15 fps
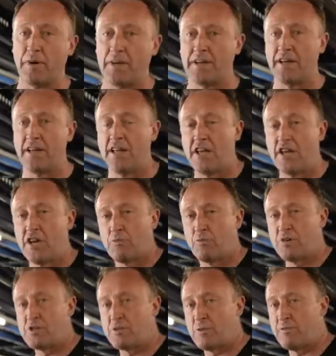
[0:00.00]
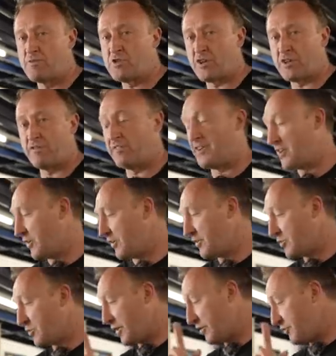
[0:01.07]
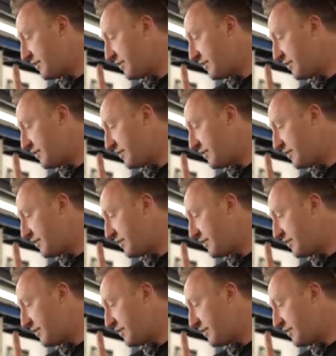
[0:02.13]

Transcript: bike, which we've shot a video on quite